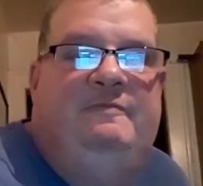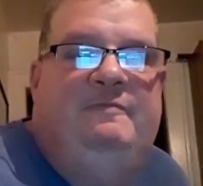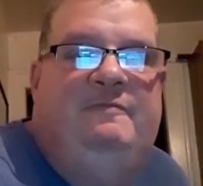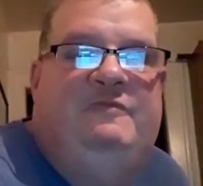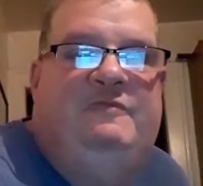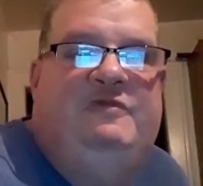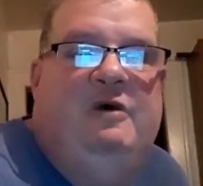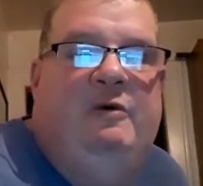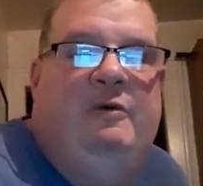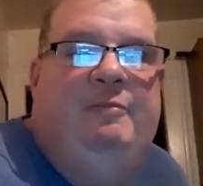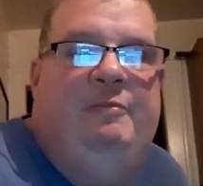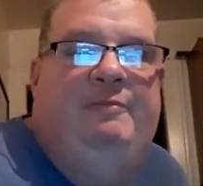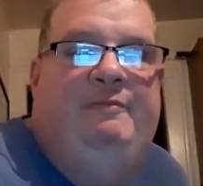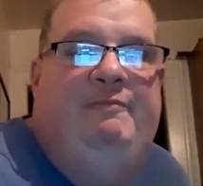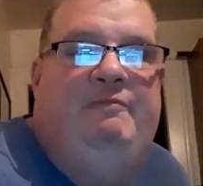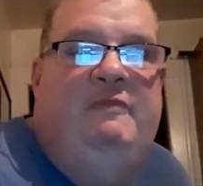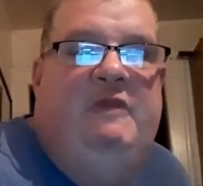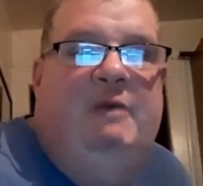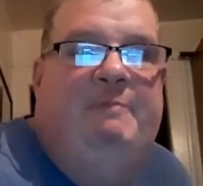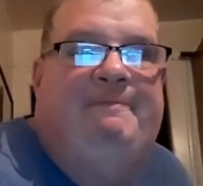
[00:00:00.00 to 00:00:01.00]
So,
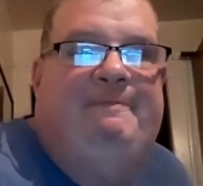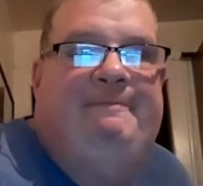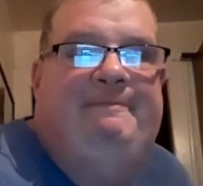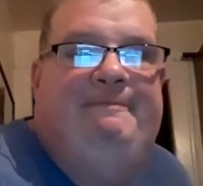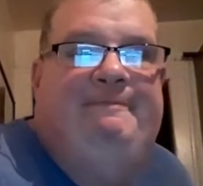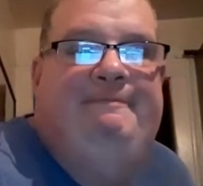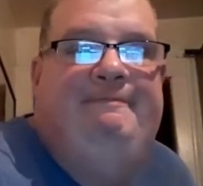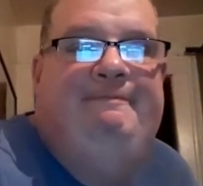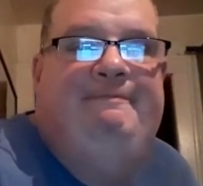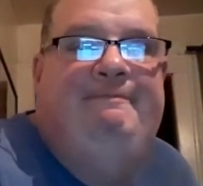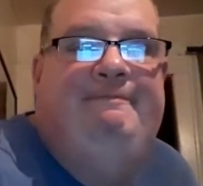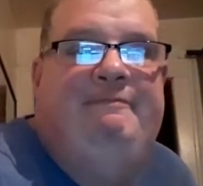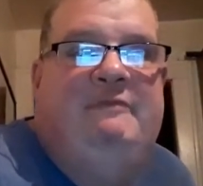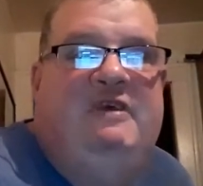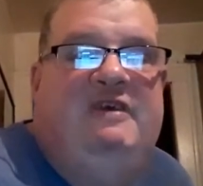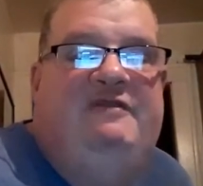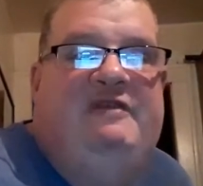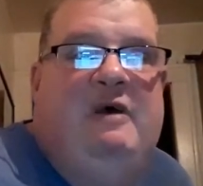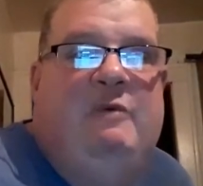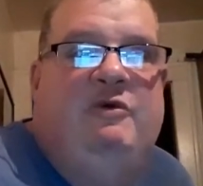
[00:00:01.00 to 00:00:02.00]
yep. Like
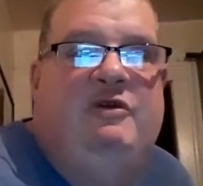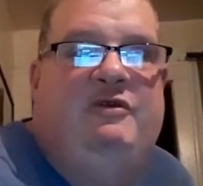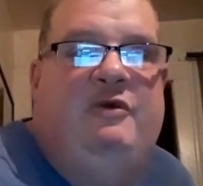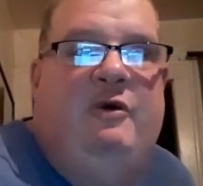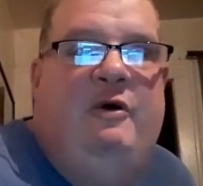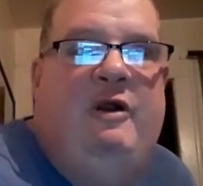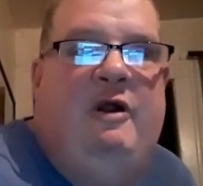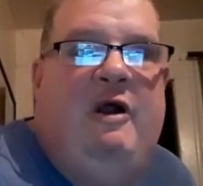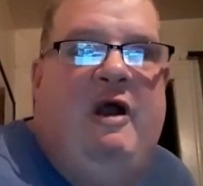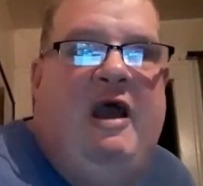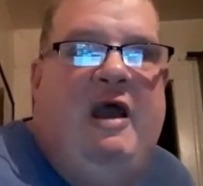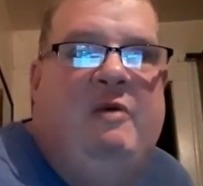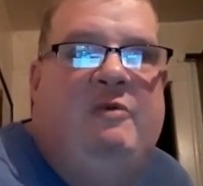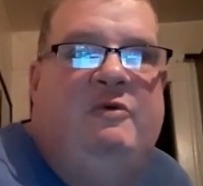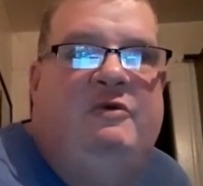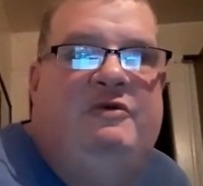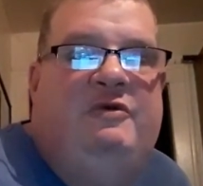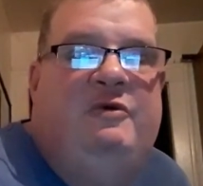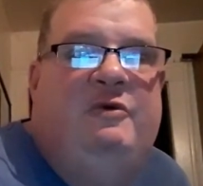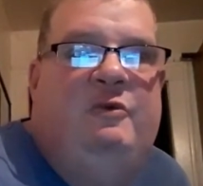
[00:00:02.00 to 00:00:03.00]
I said, we're doing all right.
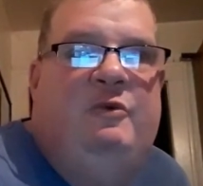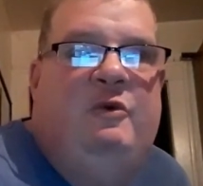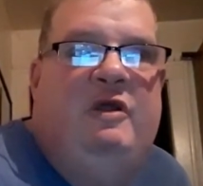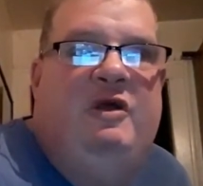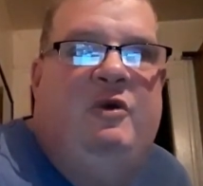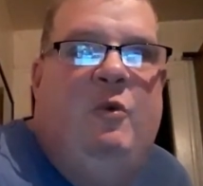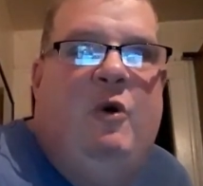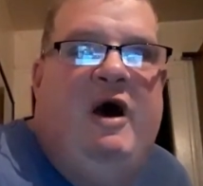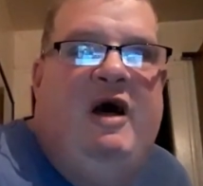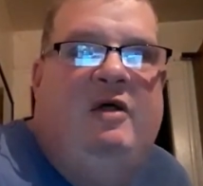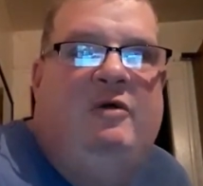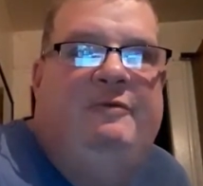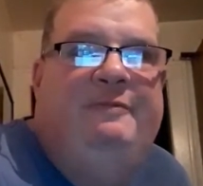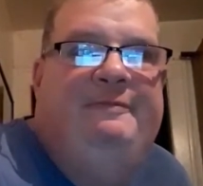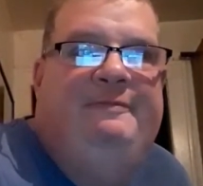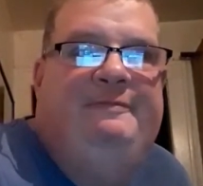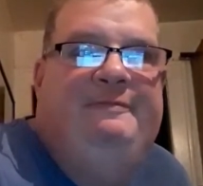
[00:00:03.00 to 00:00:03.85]
We're doing really well.